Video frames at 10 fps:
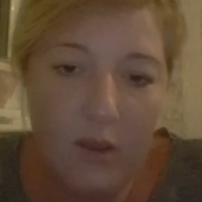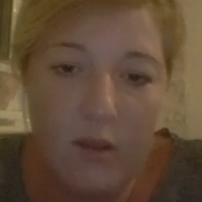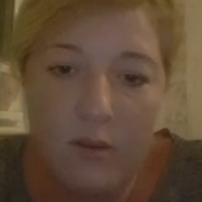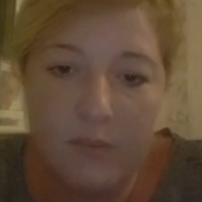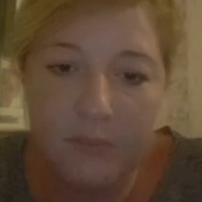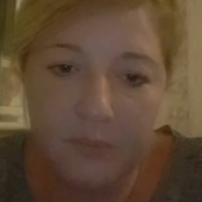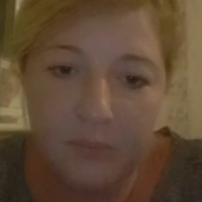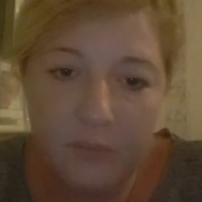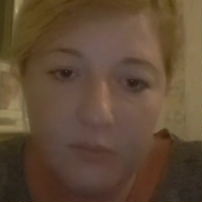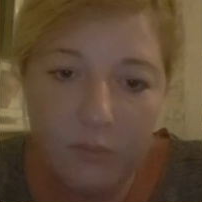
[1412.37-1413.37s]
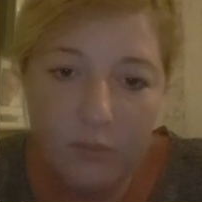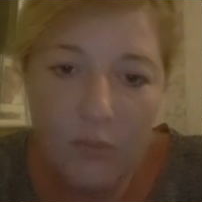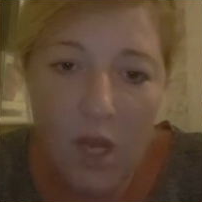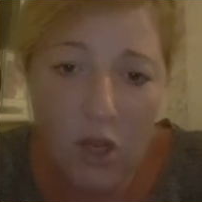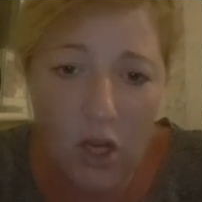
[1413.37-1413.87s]

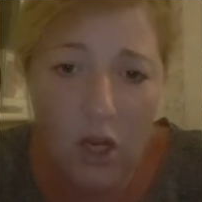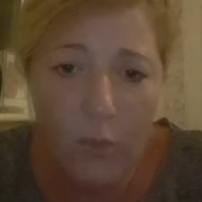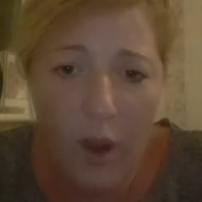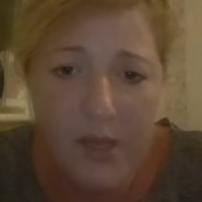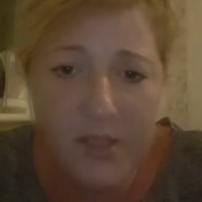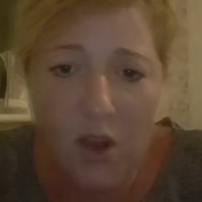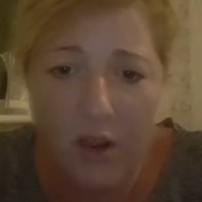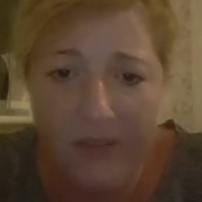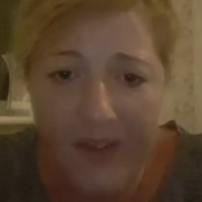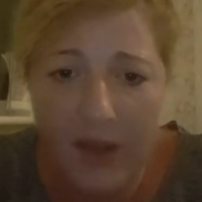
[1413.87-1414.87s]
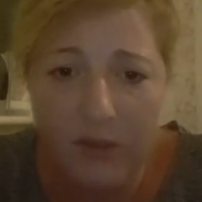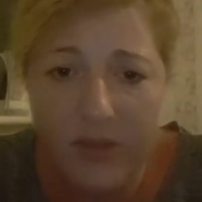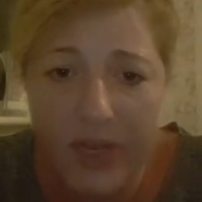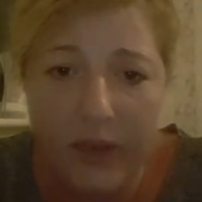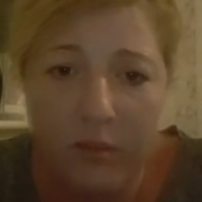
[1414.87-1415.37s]
You knew what I saw, you
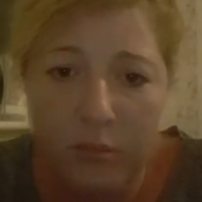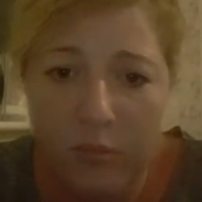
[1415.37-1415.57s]
felt it.